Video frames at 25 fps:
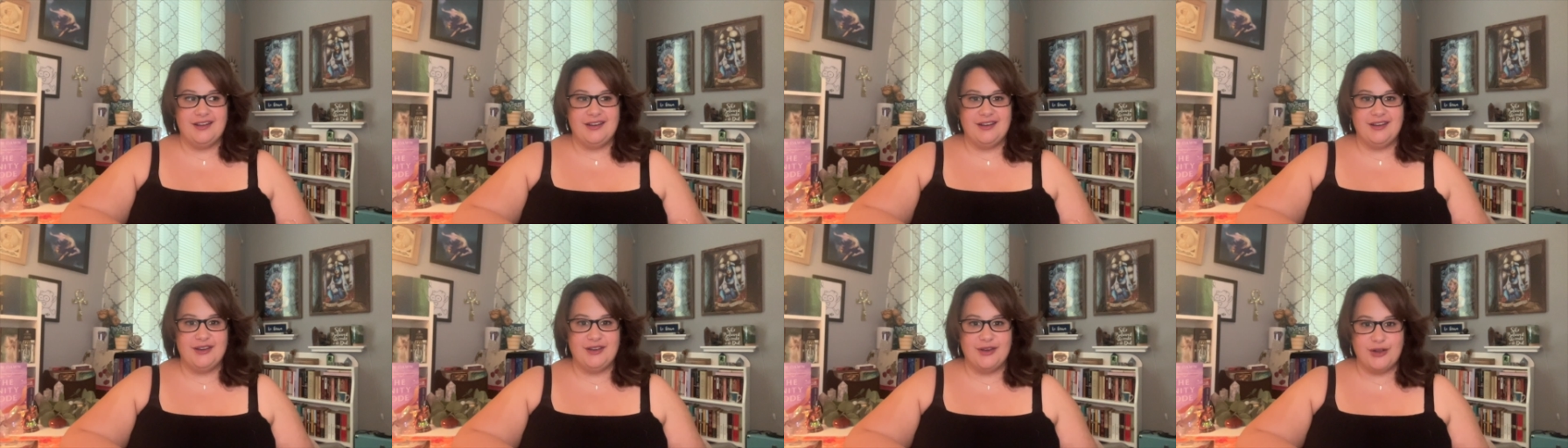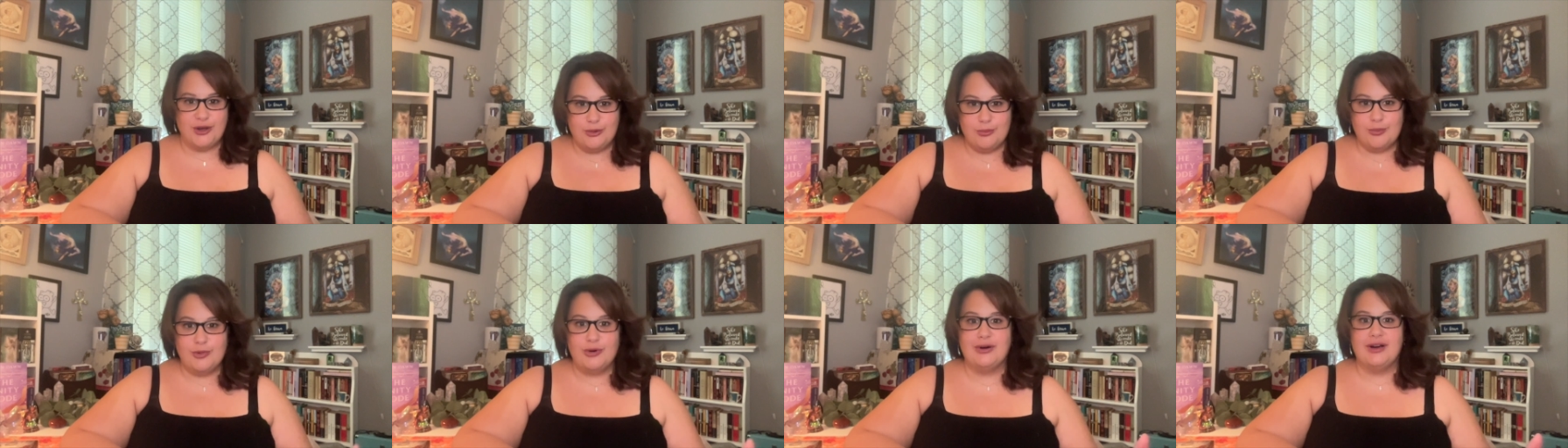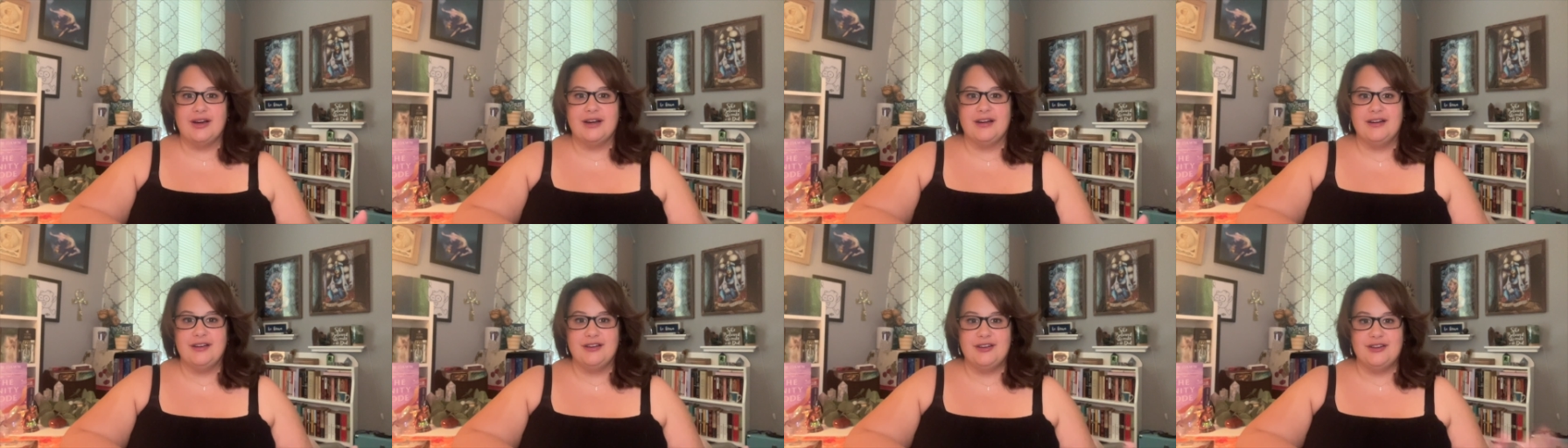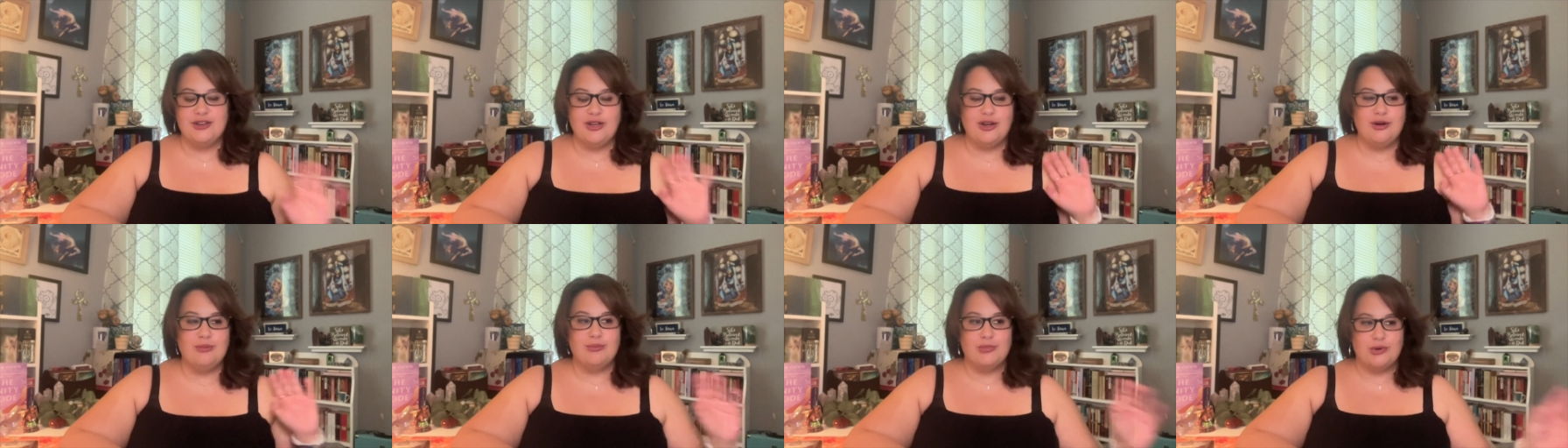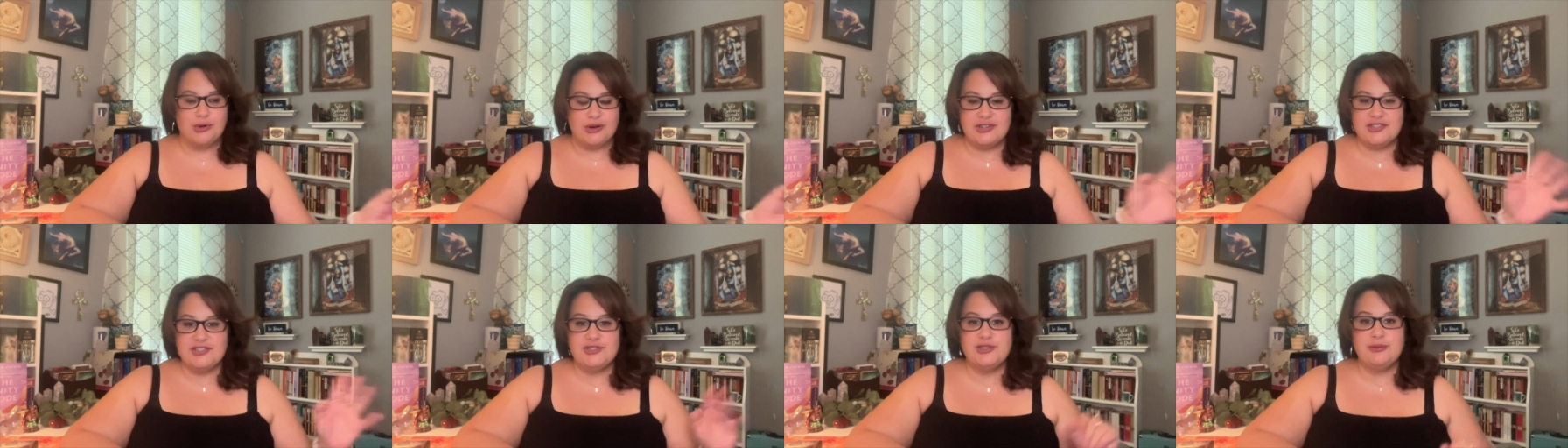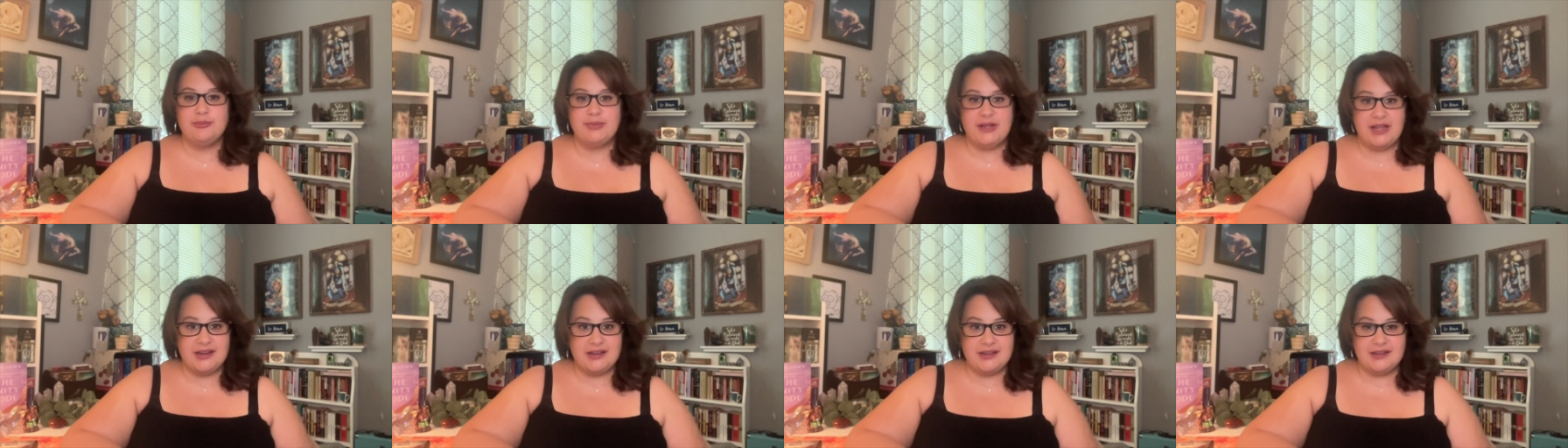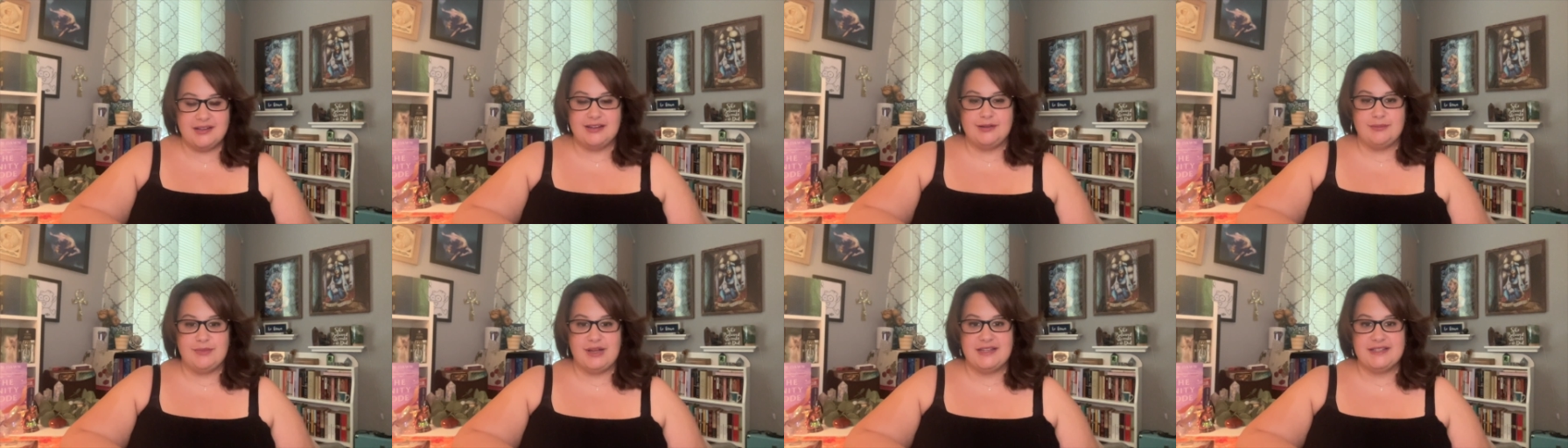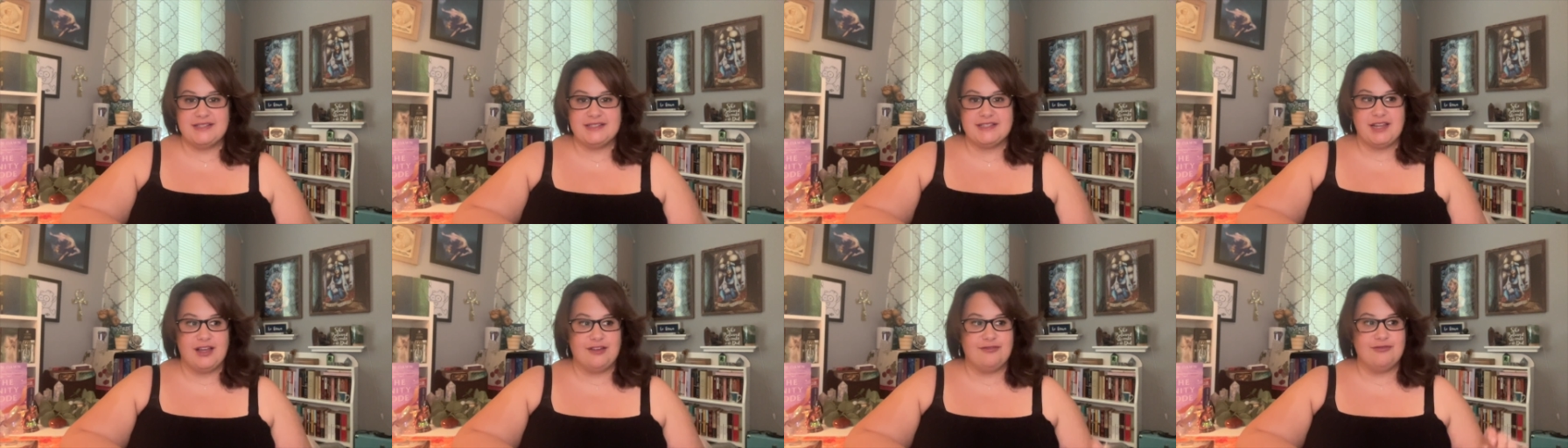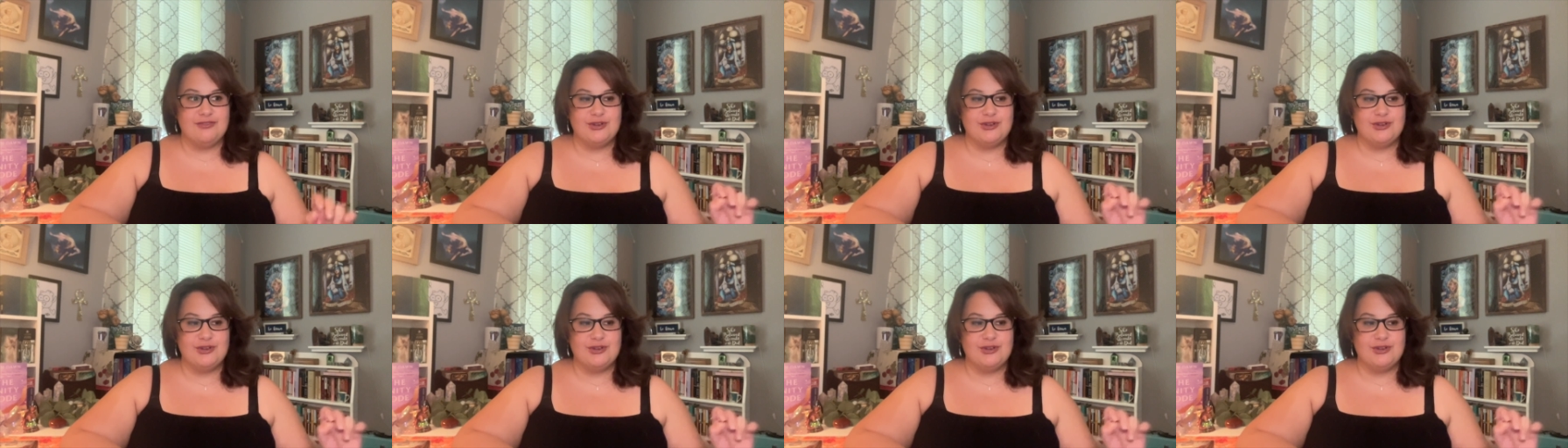no more. No more to abandoning myself.